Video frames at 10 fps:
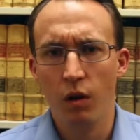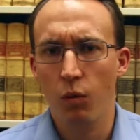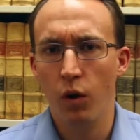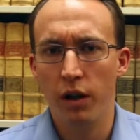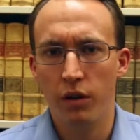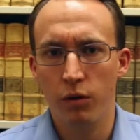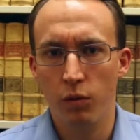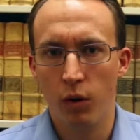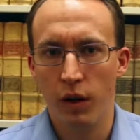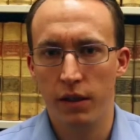What you
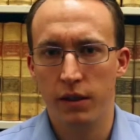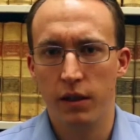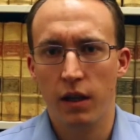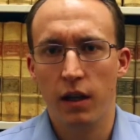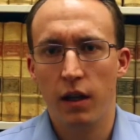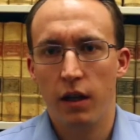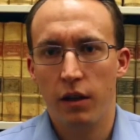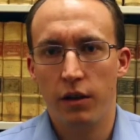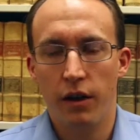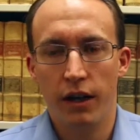want
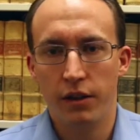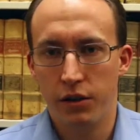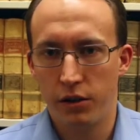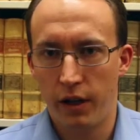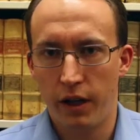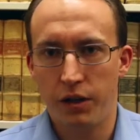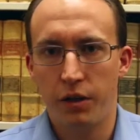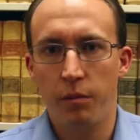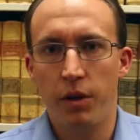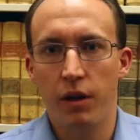your exit strategy
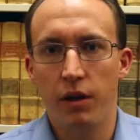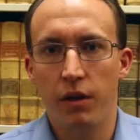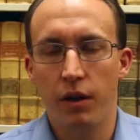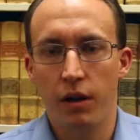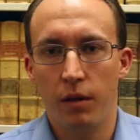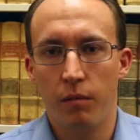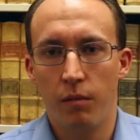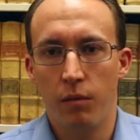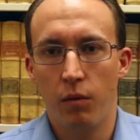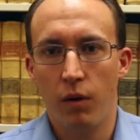to be,
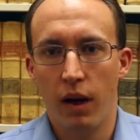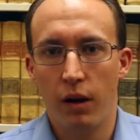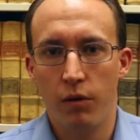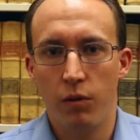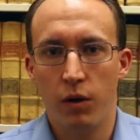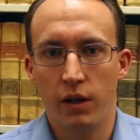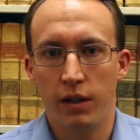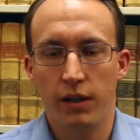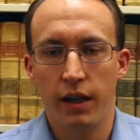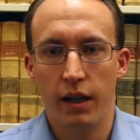how you want
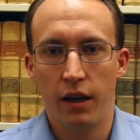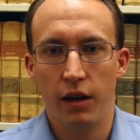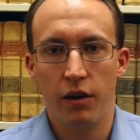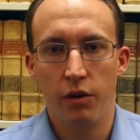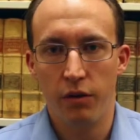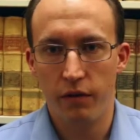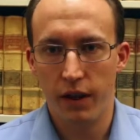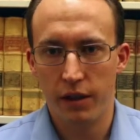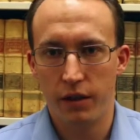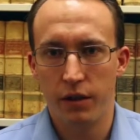to take on new
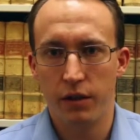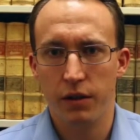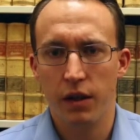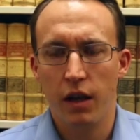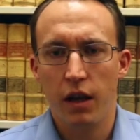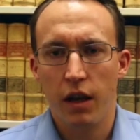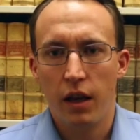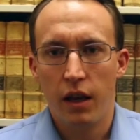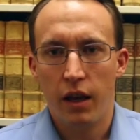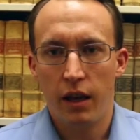investors,
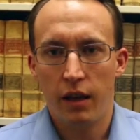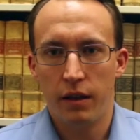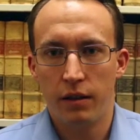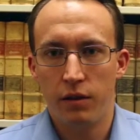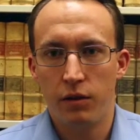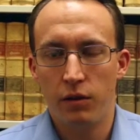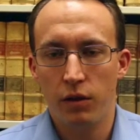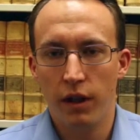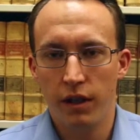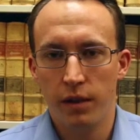and
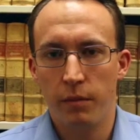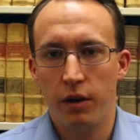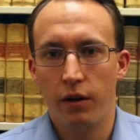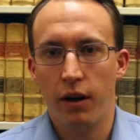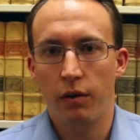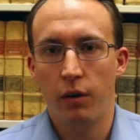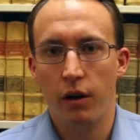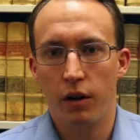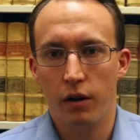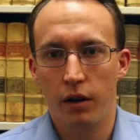lay some of the
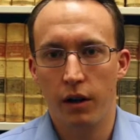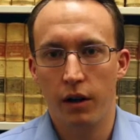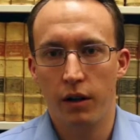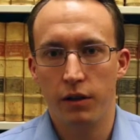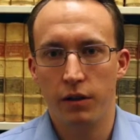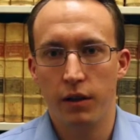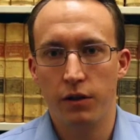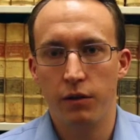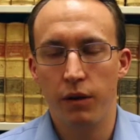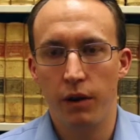groundwork early on so
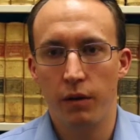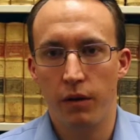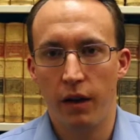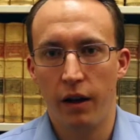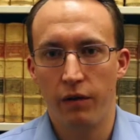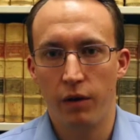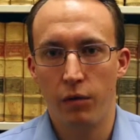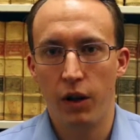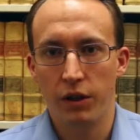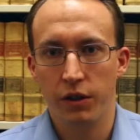that you don't have to
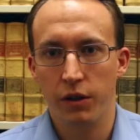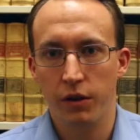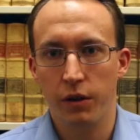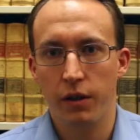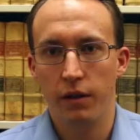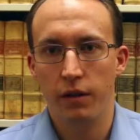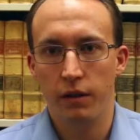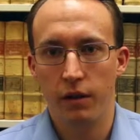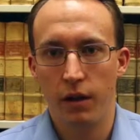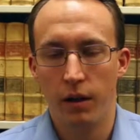rush to do it
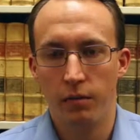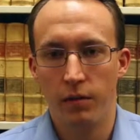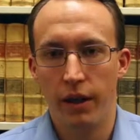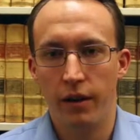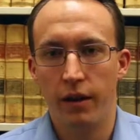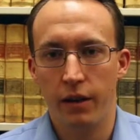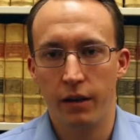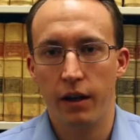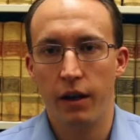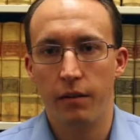later down the
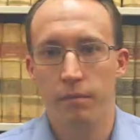line.